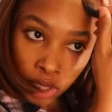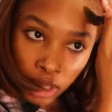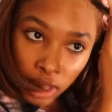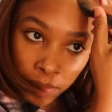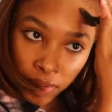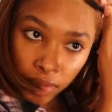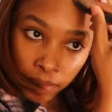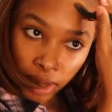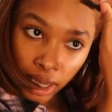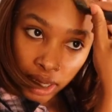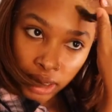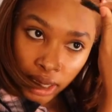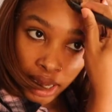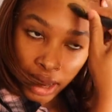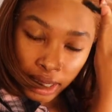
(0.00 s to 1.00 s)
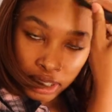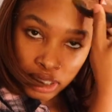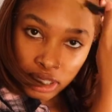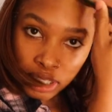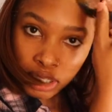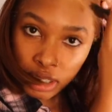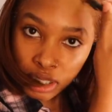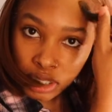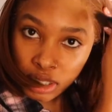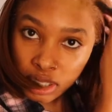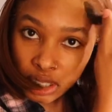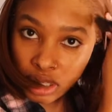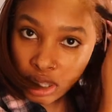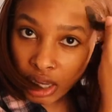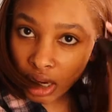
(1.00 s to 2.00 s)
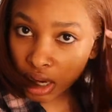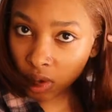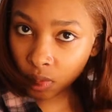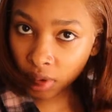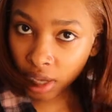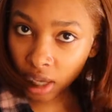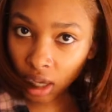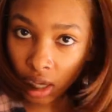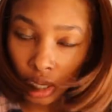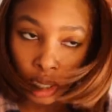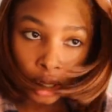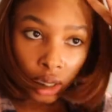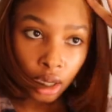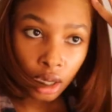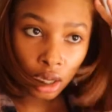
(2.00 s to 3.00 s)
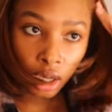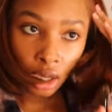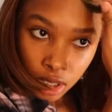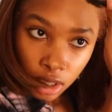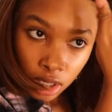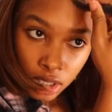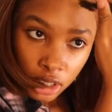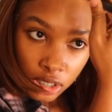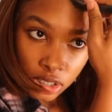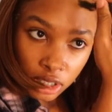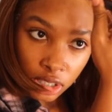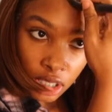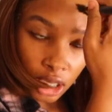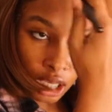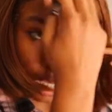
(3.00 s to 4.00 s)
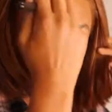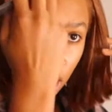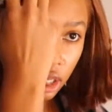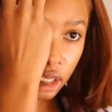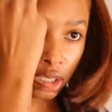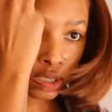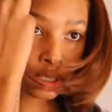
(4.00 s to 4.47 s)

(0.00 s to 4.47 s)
keep in mind guys, this is a synthetic wig. She's looking good.